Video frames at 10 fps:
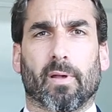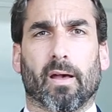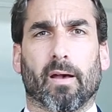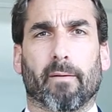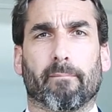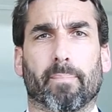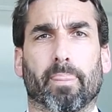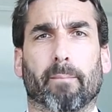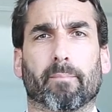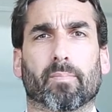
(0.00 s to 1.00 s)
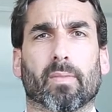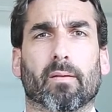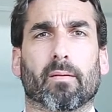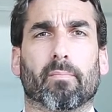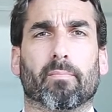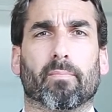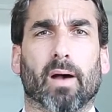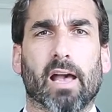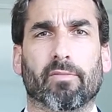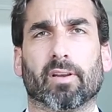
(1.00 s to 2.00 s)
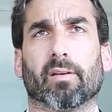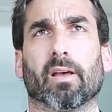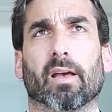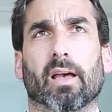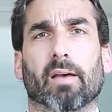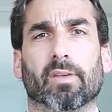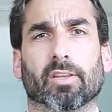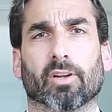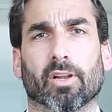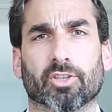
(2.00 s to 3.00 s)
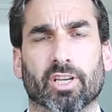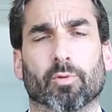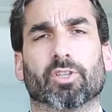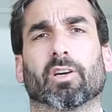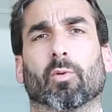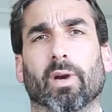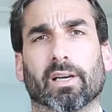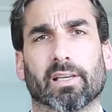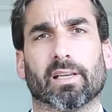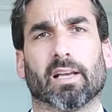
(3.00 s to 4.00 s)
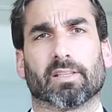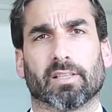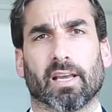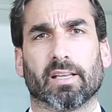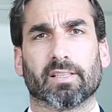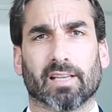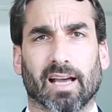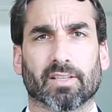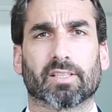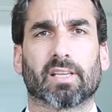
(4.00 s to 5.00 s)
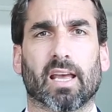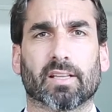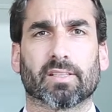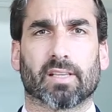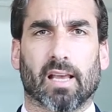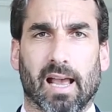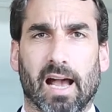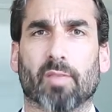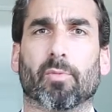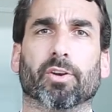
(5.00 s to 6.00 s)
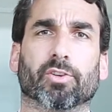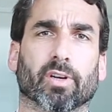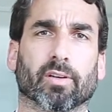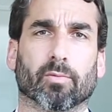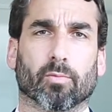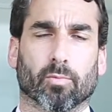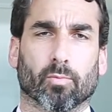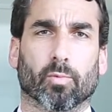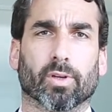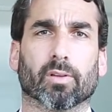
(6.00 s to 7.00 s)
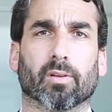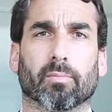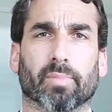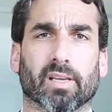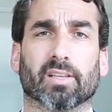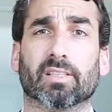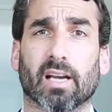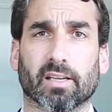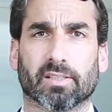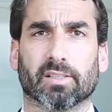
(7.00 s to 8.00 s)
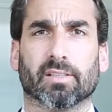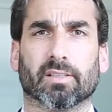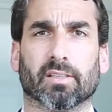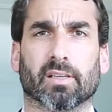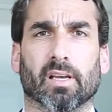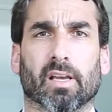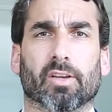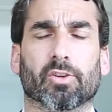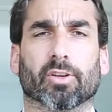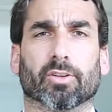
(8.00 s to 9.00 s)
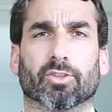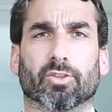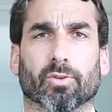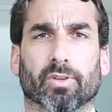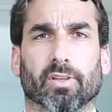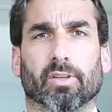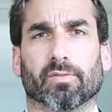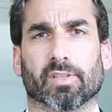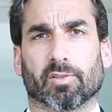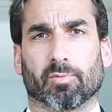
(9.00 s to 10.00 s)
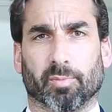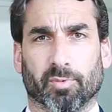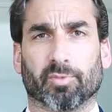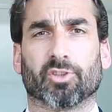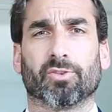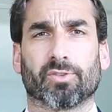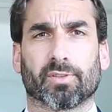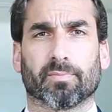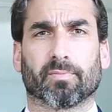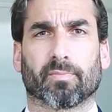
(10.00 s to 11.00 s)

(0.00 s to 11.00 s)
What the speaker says: By having a methodology which correctly ascertains and understands how the monitoring will be conducted, you can ensure that the offsets will be produced.